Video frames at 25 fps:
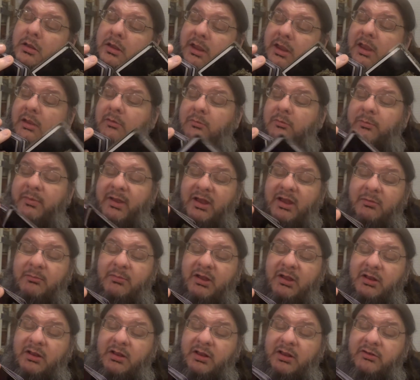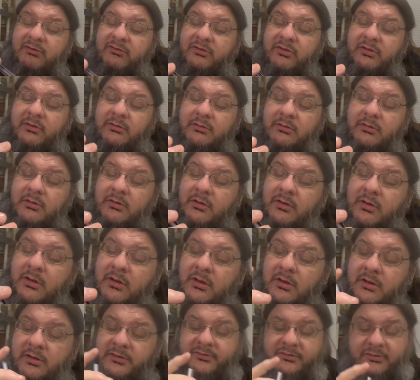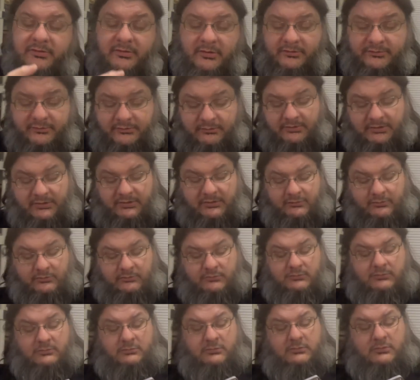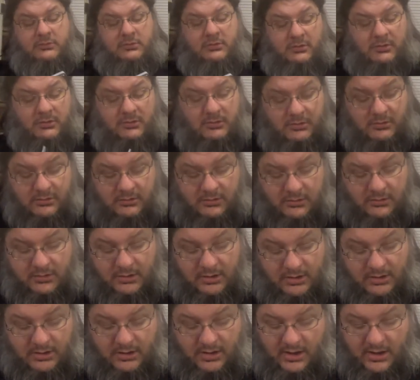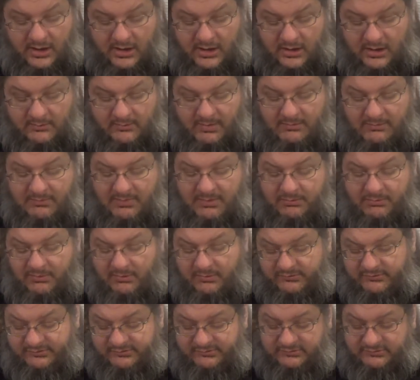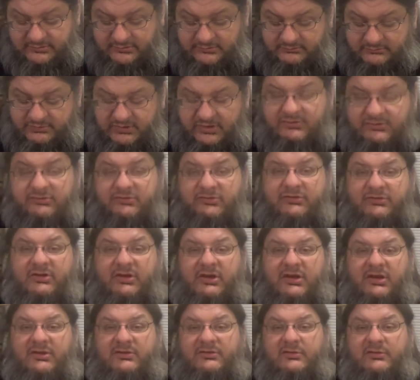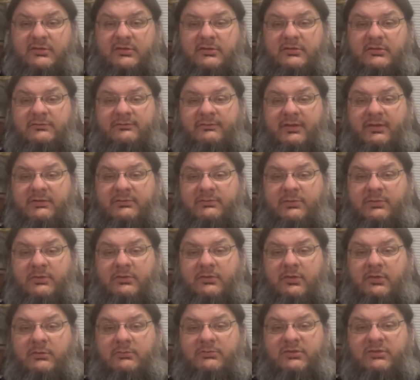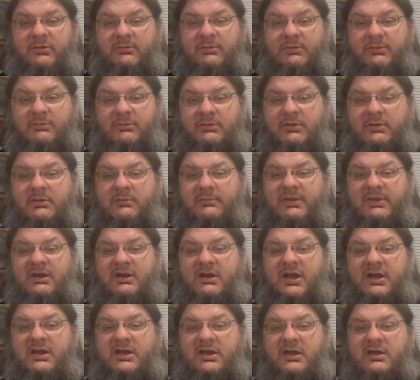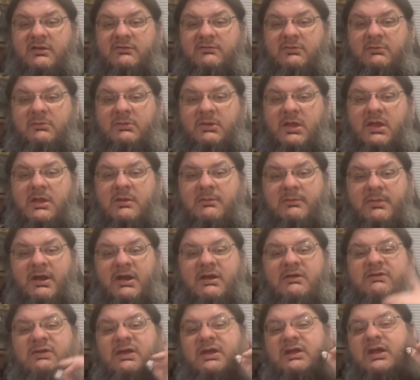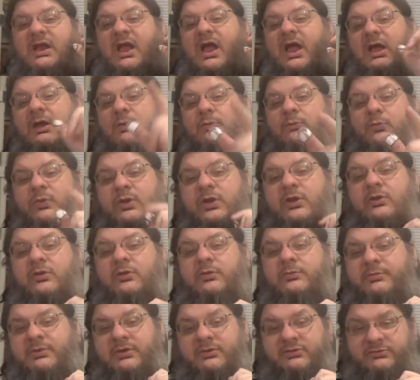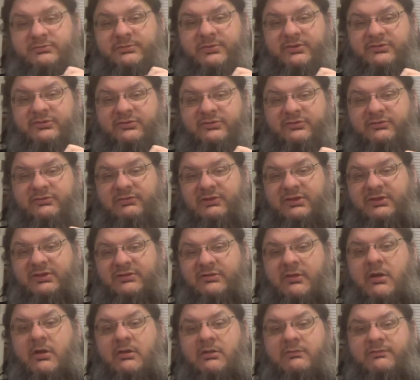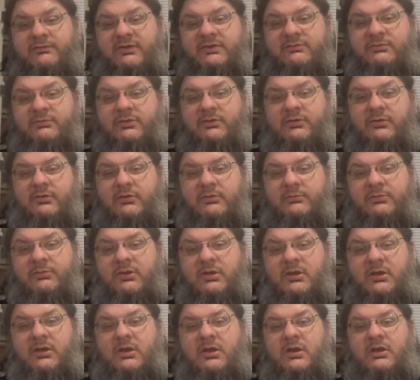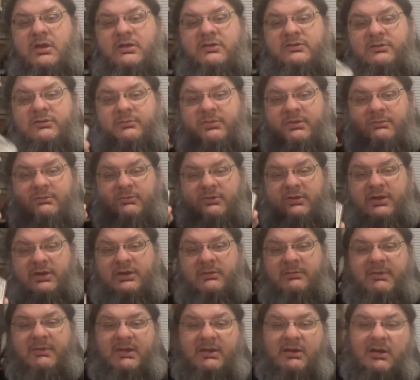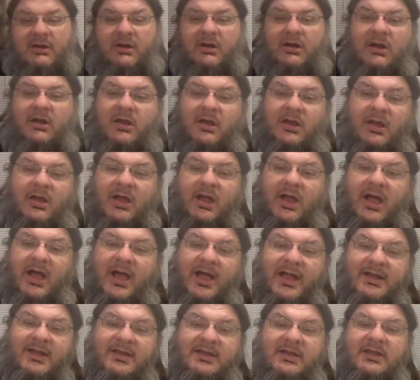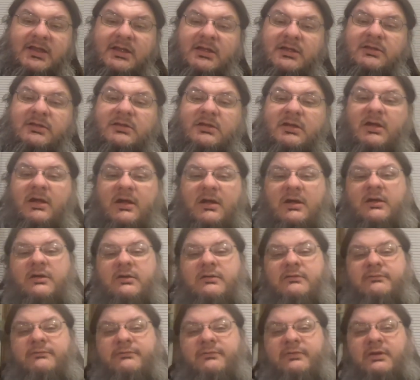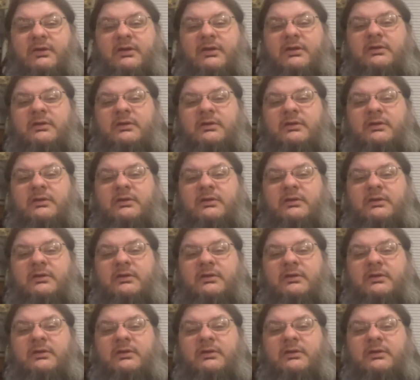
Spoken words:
Yeah, we're back at Michelangelo. So those are really cool. I may post pictures of these on the Facebook group so that people get a better idea of them. Matter of fact, I will post pictures of these on the Facebook group so people get a better idea of